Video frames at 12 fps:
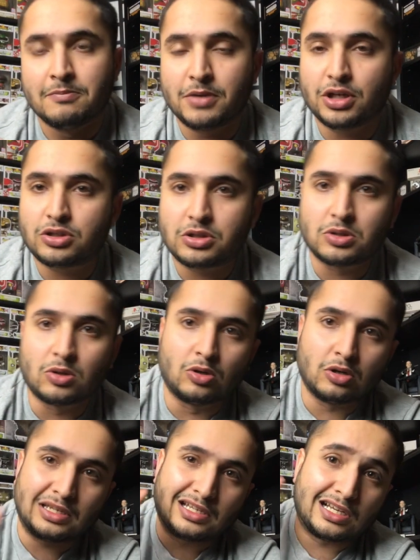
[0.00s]
Make
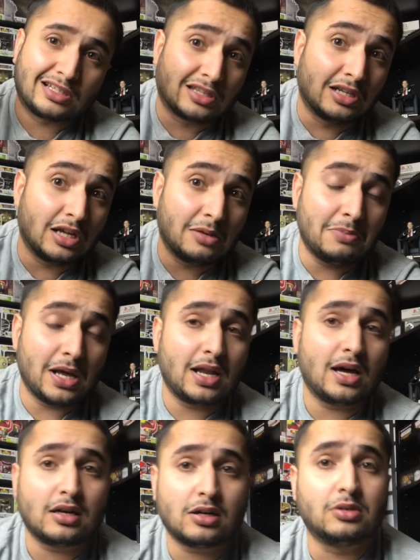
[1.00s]
sure you click the little
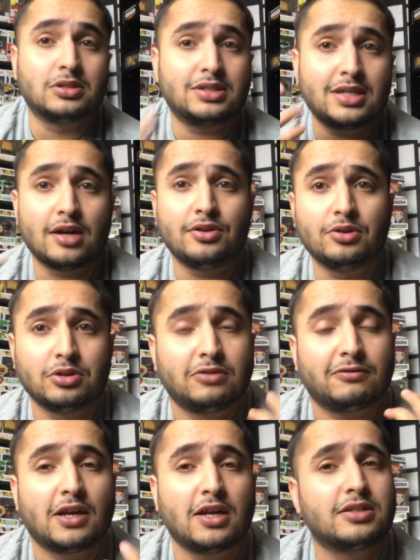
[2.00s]
bell icon so you get a
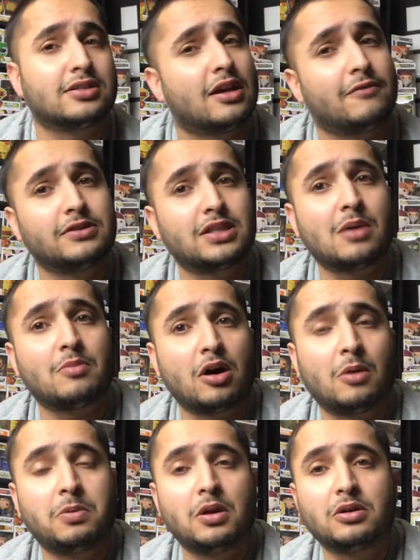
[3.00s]
notification every time
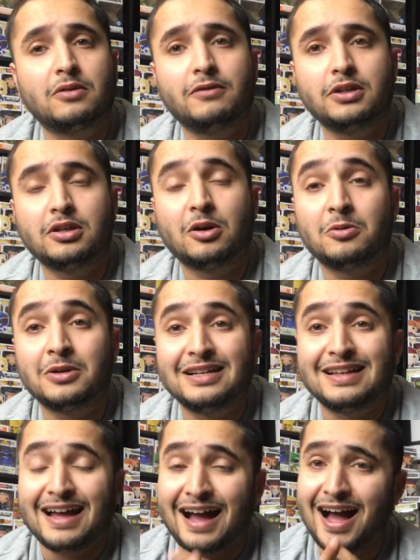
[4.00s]
I upload a video.
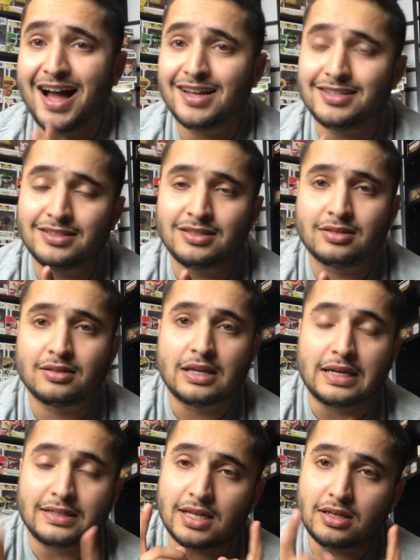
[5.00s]
And
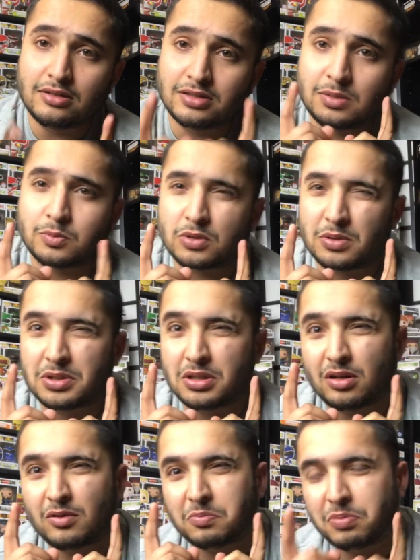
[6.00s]
take your
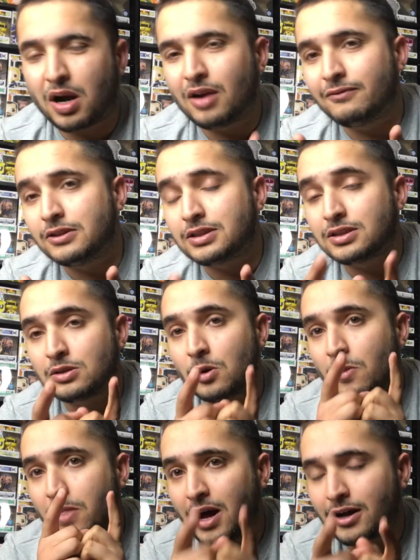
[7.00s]
subscription off private
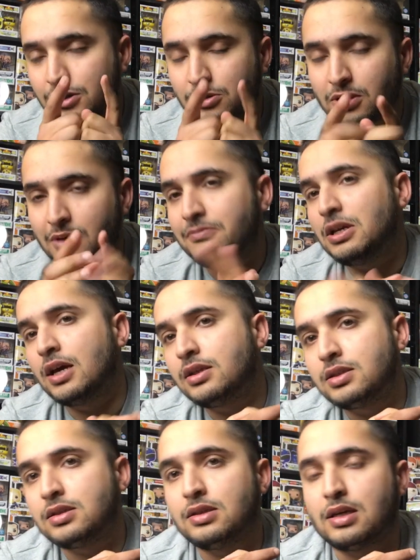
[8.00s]
so that you can be
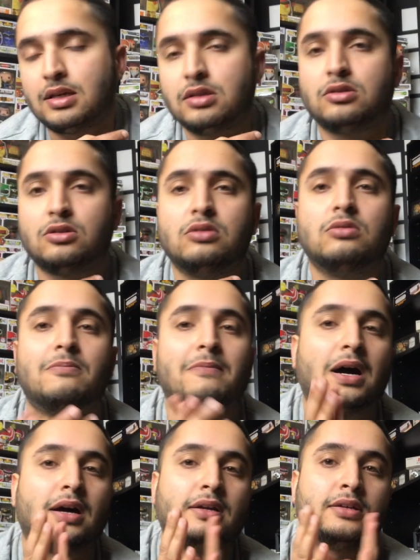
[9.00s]
entered into
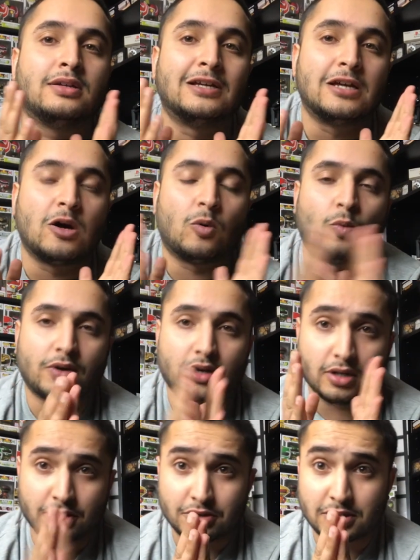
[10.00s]
my
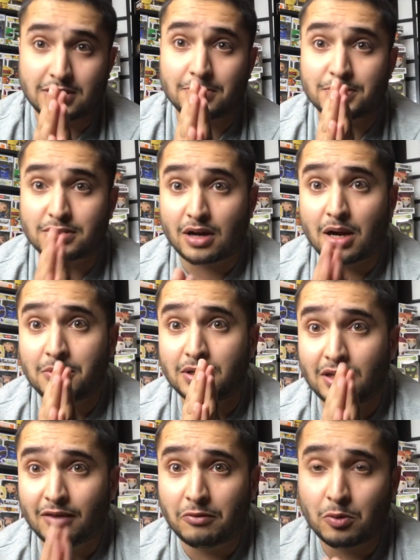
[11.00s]
100 subscriber
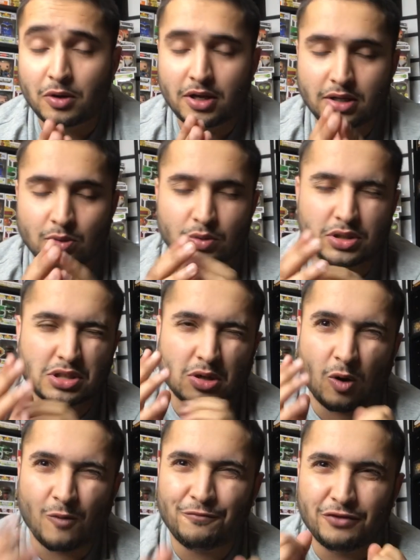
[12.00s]
giveaway, which
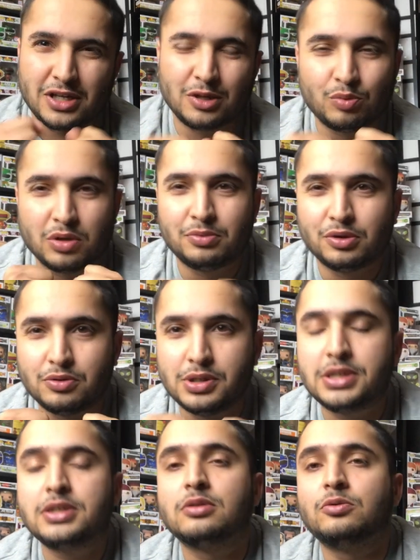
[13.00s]
hopefully will be
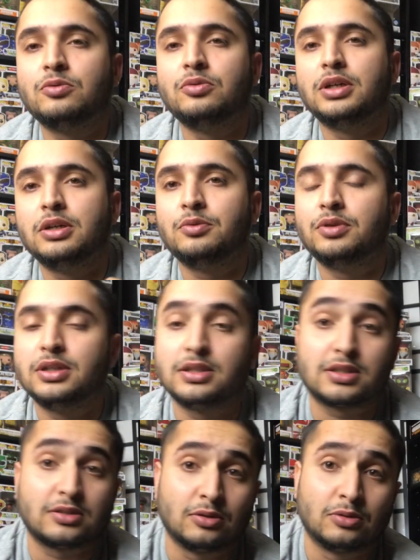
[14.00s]
reaching really
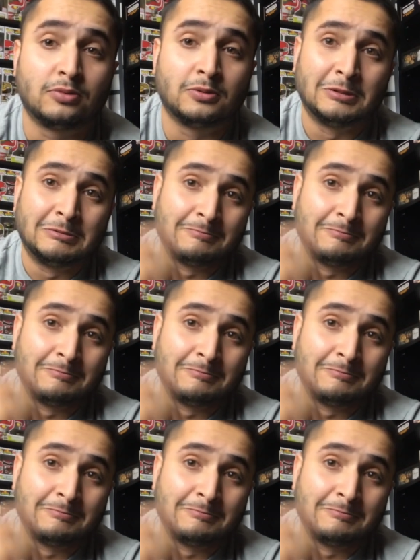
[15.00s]
soon.